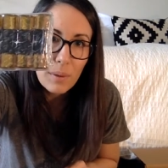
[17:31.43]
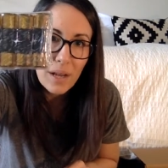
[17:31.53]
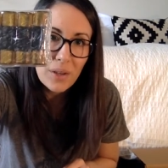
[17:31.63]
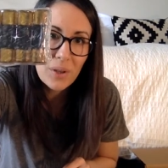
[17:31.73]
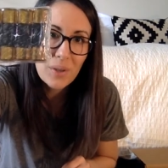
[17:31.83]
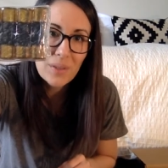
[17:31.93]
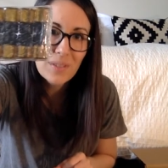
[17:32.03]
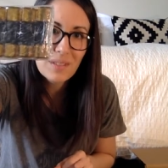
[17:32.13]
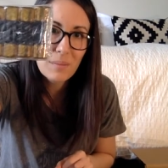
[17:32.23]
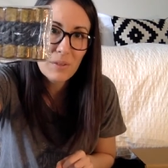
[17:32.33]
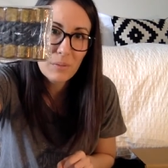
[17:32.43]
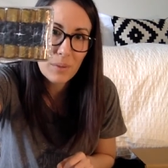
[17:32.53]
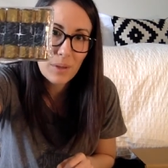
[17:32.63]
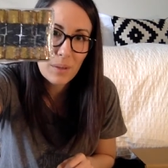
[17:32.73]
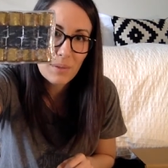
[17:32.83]
bottles. Some of
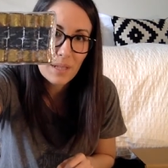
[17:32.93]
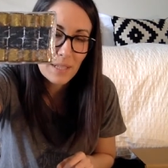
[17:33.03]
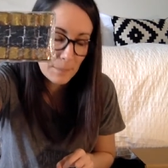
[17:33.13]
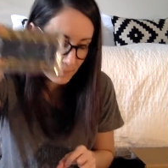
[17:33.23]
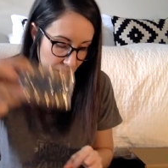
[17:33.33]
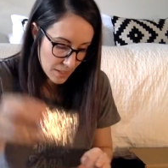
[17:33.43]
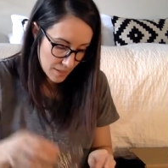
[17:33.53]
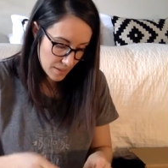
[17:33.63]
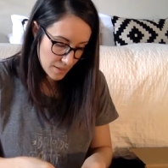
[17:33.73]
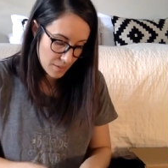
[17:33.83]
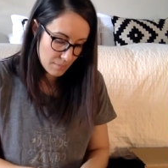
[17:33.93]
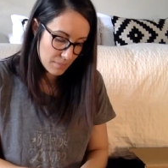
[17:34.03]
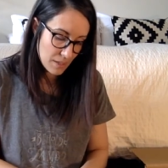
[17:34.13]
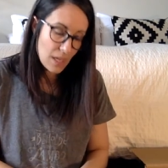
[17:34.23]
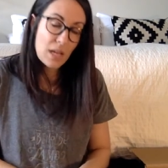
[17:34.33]
them are upside down. Um,
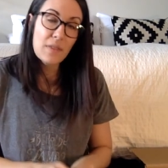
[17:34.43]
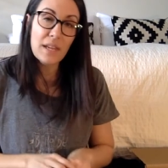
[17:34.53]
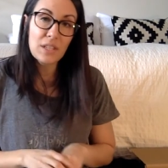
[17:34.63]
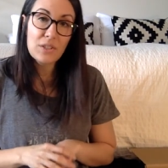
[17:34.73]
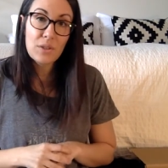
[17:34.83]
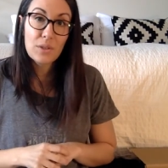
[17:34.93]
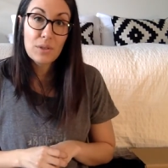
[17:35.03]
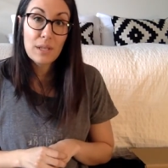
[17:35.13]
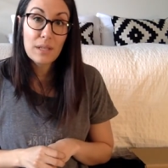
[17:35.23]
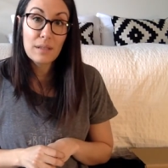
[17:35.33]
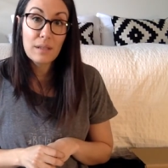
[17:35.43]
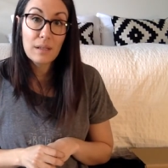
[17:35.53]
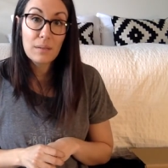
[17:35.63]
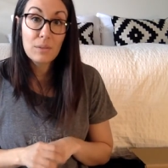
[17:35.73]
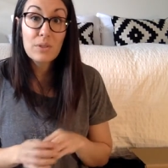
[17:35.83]
that you so you can
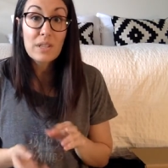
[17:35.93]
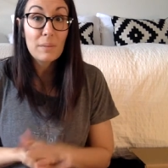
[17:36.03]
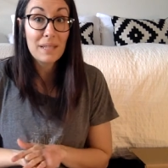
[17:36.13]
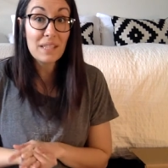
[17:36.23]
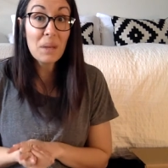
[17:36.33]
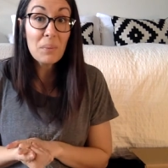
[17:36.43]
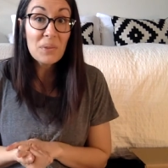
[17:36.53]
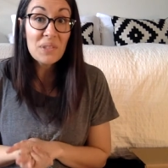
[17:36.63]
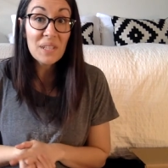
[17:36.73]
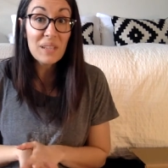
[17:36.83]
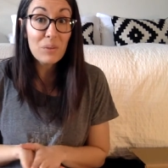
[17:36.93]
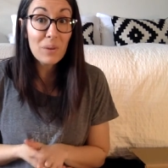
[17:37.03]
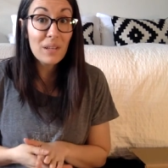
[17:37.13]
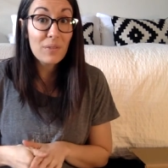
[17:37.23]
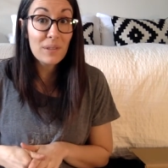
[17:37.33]
um, use them as samples to give
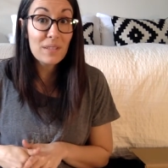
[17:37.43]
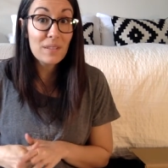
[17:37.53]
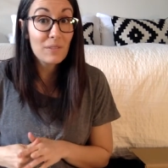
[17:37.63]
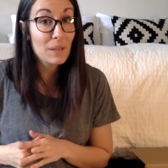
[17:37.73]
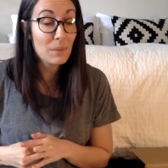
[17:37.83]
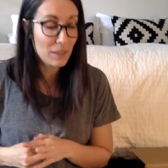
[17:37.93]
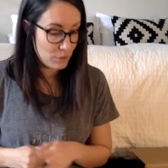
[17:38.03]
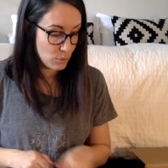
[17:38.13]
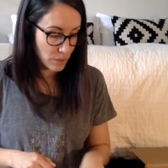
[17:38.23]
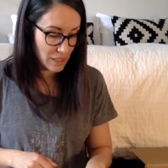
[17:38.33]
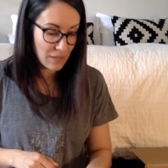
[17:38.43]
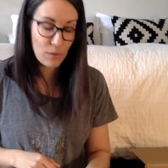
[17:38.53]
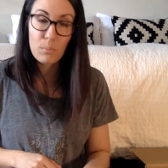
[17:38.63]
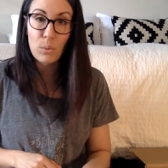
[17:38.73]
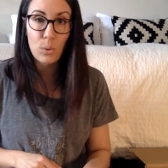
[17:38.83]
away to friends and family if you want to give
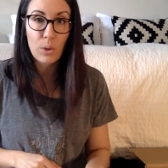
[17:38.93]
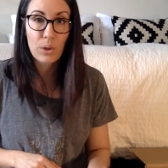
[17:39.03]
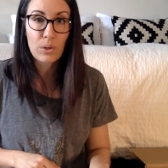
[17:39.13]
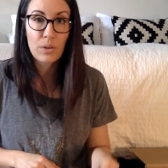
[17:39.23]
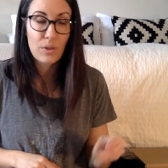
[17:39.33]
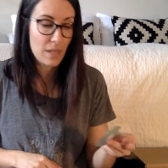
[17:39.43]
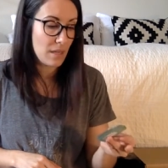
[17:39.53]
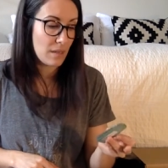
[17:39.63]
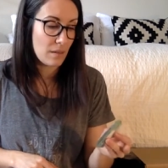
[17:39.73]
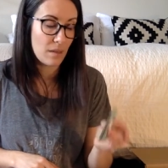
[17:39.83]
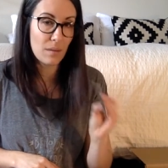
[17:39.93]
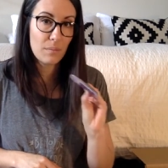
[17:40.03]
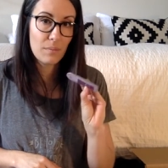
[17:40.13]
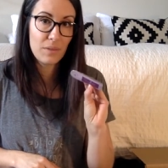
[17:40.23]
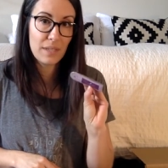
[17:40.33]
them more than
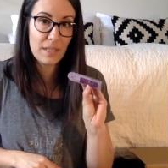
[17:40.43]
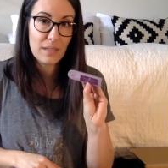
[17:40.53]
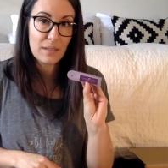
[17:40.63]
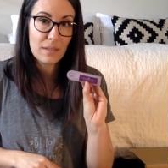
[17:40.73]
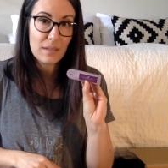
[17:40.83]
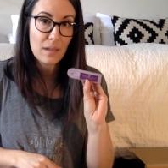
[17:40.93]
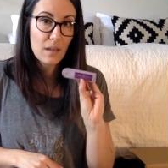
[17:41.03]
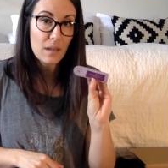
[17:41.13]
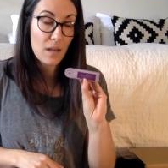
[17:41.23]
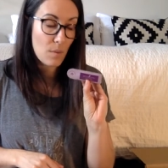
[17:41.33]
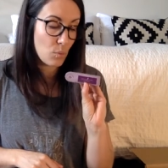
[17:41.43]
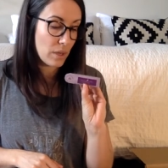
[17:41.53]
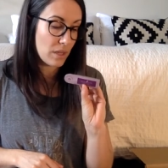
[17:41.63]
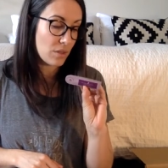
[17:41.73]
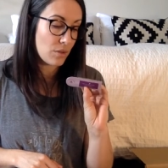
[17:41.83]
um, these come
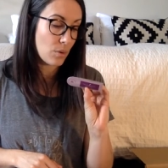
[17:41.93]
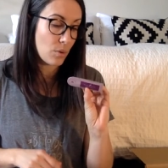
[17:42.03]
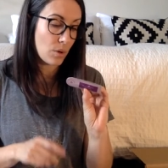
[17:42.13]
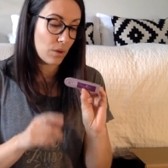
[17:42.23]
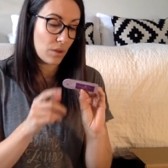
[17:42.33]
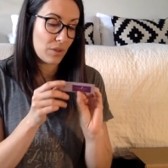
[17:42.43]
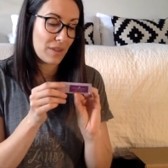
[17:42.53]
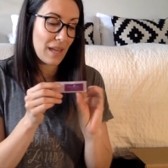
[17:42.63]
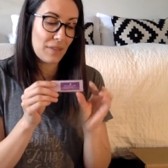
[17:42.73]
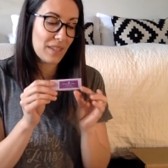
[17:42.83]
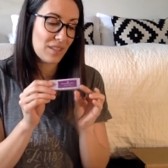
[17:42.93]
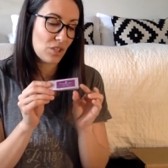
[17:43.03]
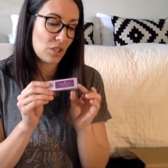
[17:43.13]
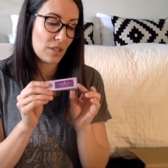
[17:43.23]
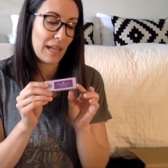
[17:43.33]
with. Or th this
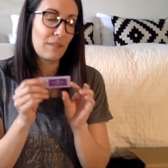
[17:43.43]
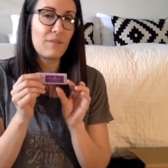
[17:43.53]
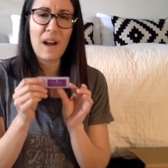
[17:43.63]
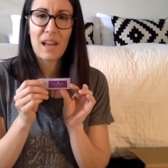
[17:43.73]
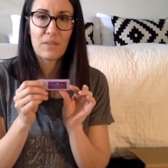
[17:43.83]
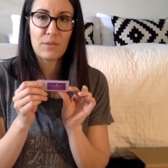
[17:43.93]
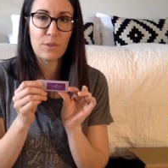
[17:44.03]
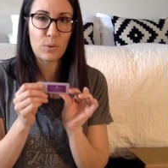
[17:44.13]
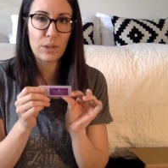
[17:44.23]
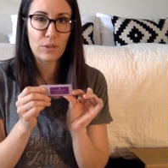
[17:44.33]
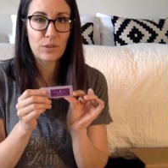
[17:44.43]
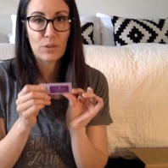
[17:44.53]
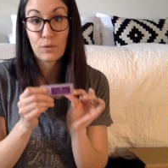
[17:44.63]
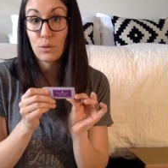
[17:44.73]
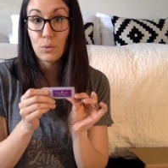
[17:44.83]
is just like five of the oil. So
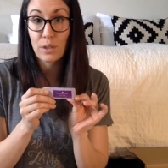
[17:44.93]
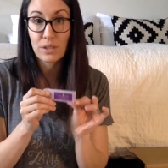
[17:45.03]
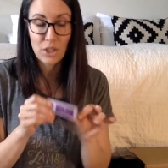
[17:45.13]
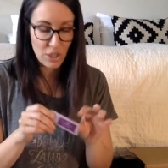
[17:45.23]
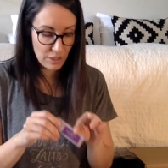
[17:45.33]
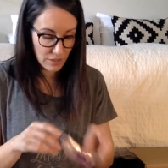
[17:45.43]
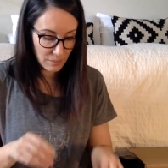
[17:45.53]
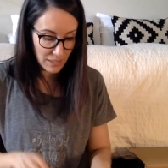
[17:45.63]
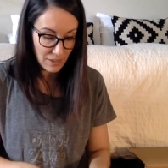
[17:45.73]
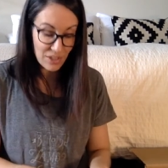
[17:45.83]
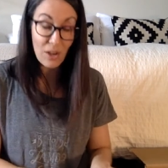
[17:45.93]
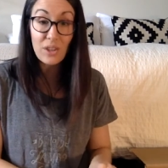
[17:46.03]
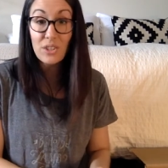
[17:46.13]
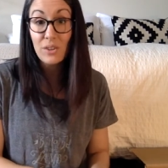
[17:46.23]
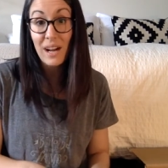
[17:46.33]
if you wanted to share something else,
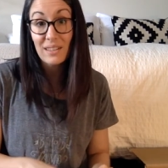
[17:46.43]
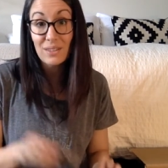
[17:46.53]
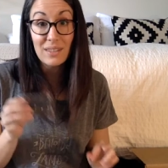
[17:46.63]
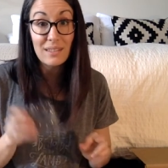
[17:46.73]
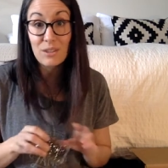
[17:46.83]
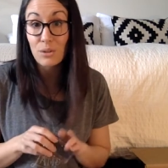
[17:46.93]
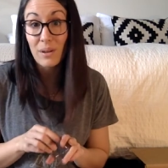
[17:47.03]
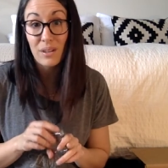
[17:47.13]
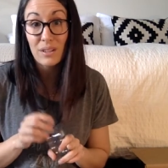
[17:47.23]
also I use these little